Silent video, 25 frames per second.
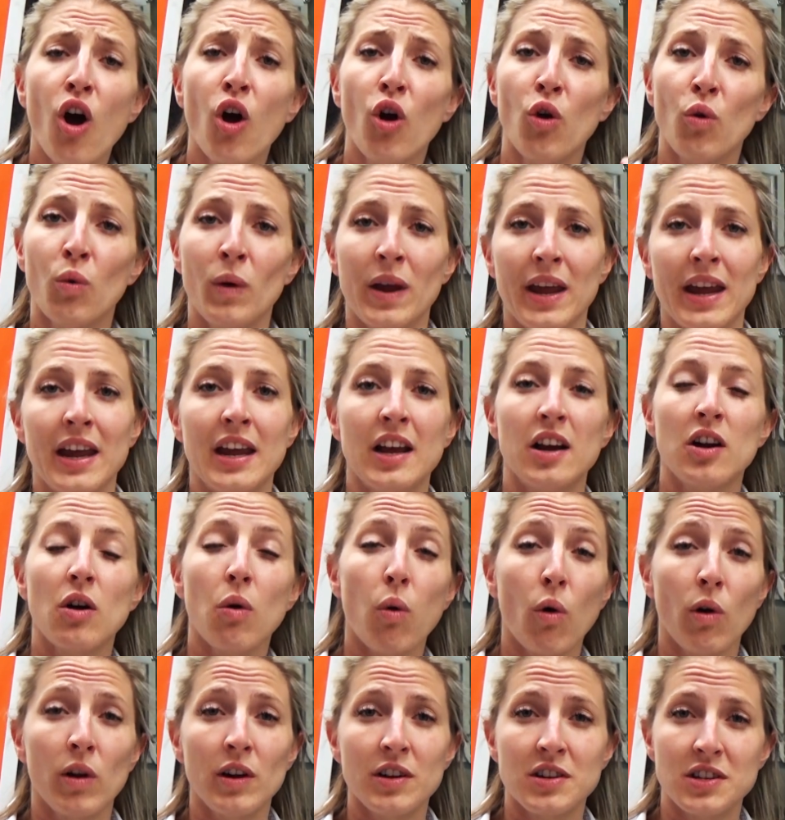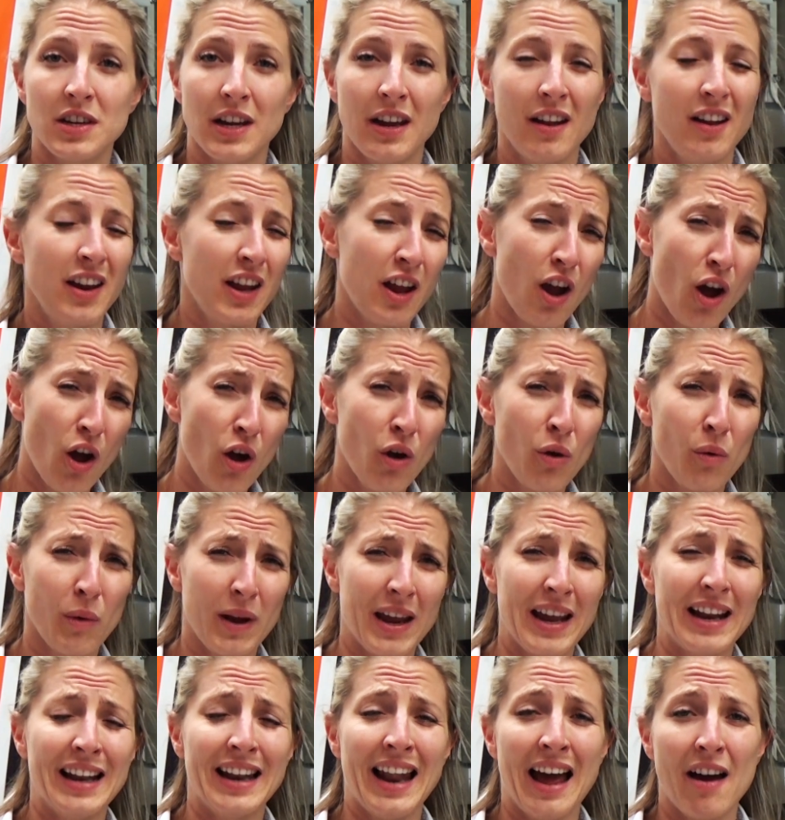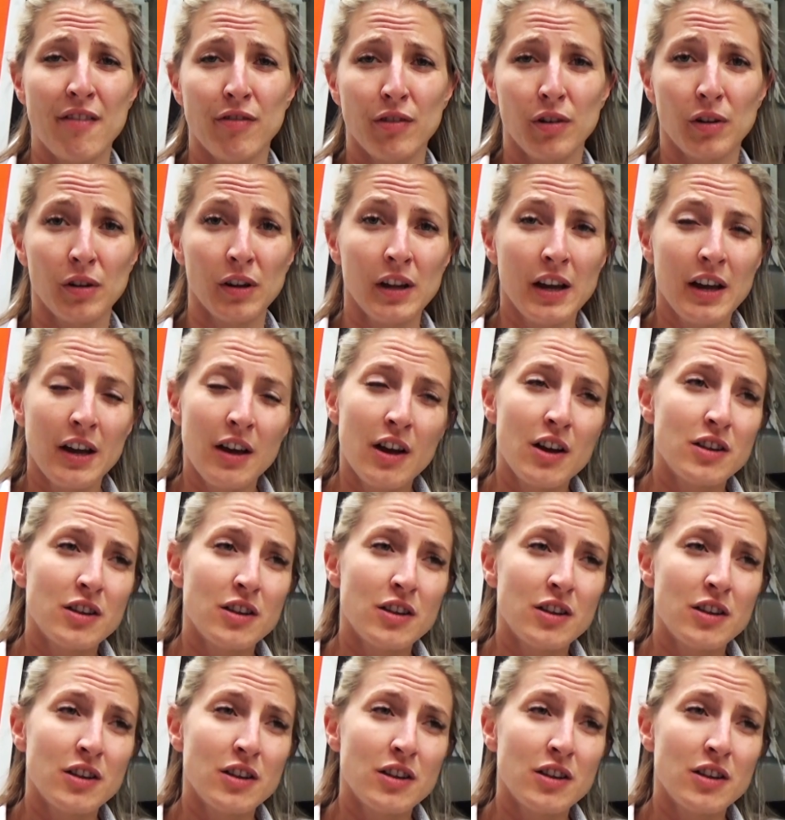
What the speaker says: OE quality and the OE level.